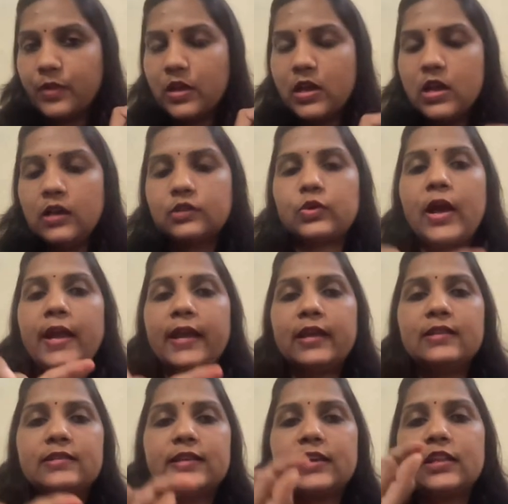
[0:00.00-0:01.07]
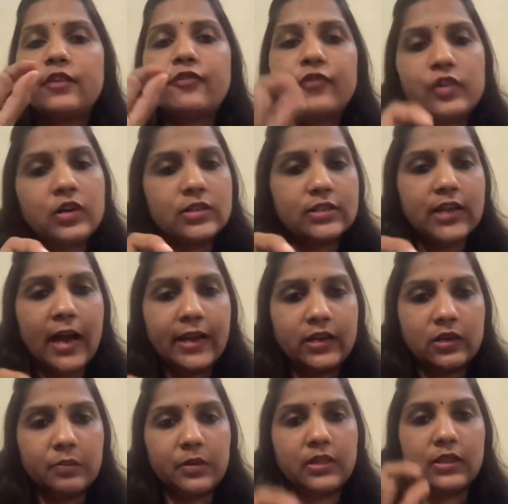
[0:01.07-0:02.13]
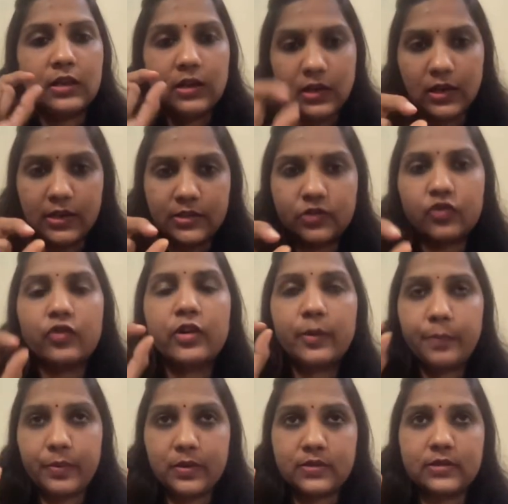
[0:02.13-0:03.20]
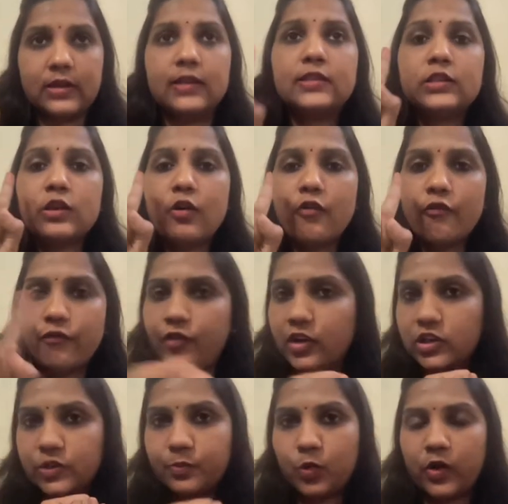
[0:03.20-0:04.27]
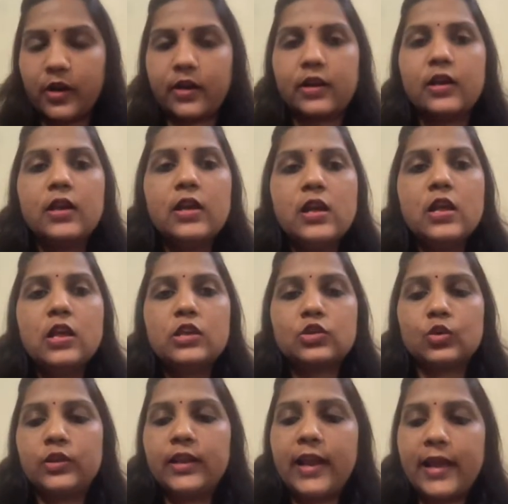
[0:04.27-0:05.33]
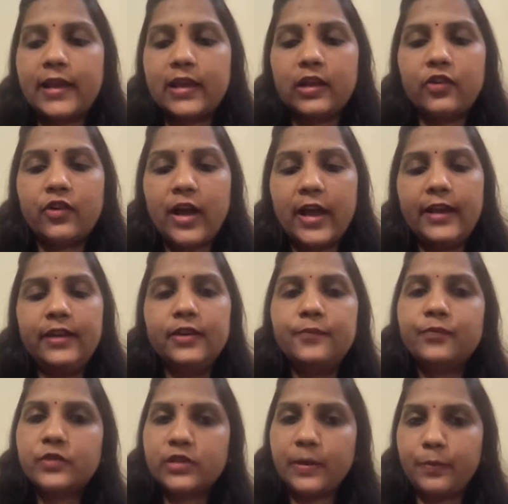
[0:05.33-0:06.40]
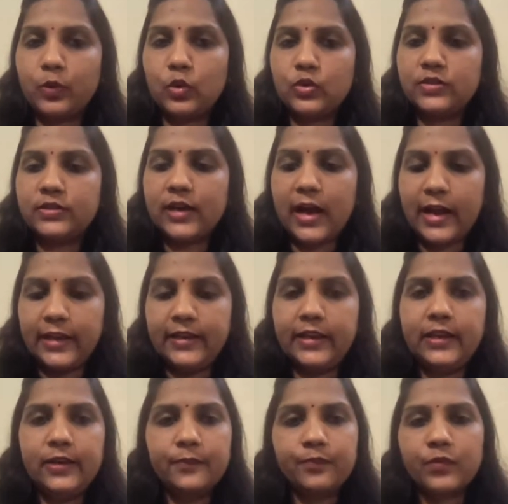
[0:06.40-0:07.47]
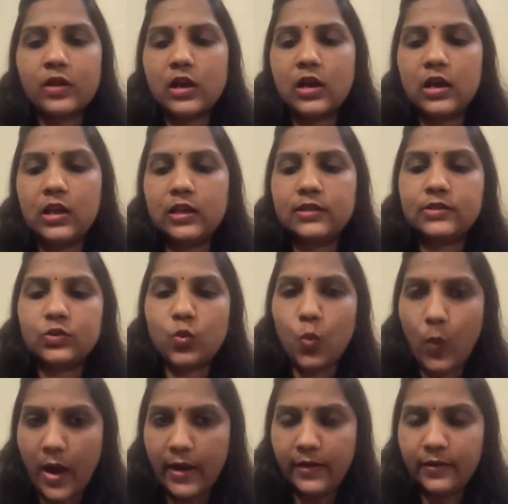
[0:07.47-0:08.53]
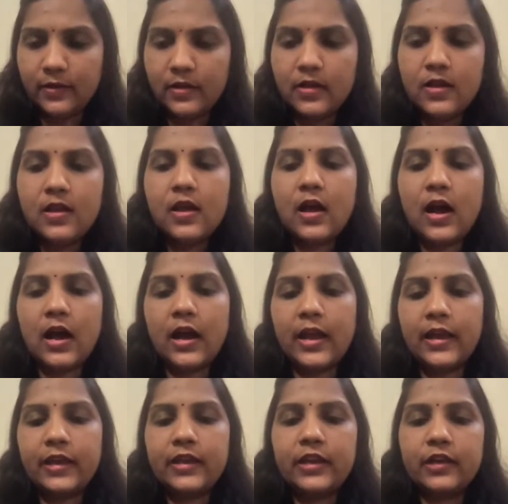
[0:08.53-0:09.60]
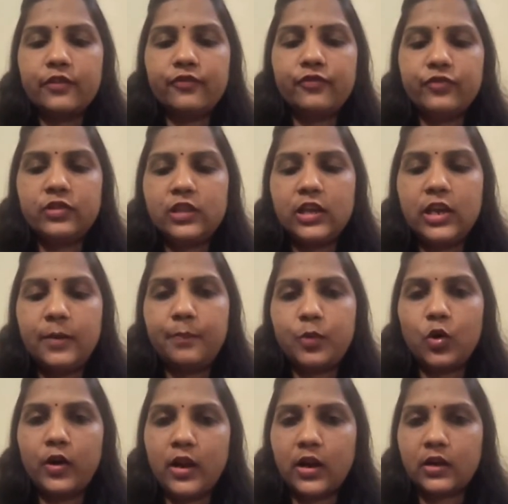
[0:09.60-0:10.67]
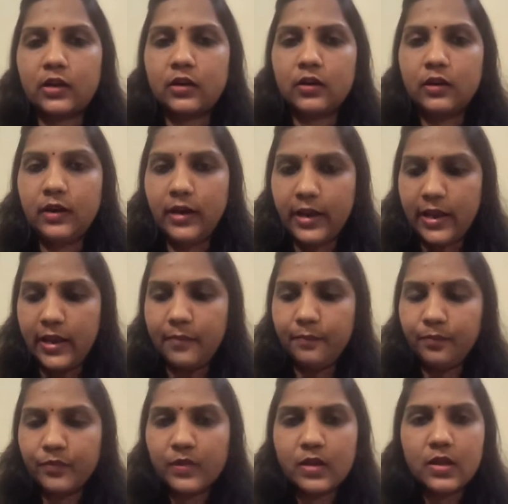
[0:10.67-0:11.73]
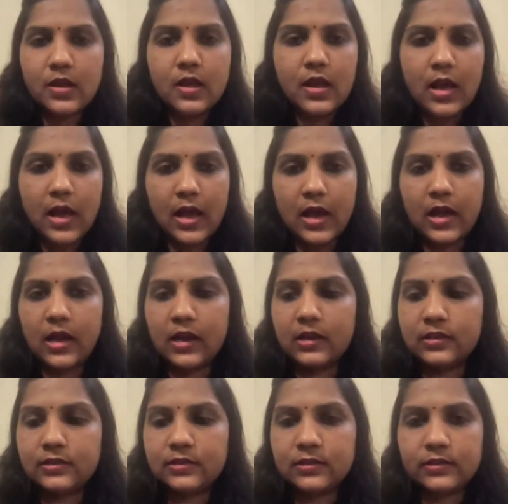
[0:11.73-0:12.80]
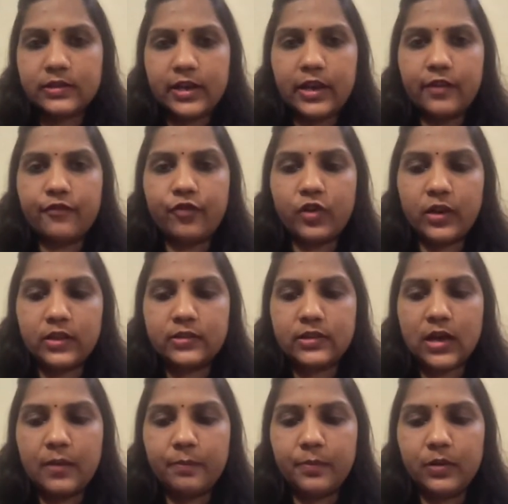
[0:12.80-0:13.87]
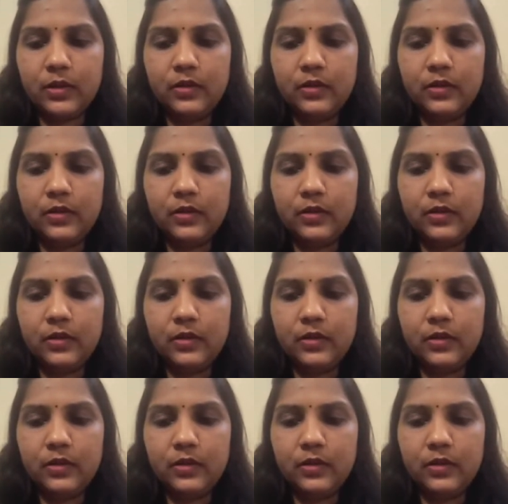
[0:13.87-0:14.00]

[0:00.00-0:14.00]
So I can say the first item in the list represents first product. So then I can write, suppose ID is 1. I give the product name as, say for example,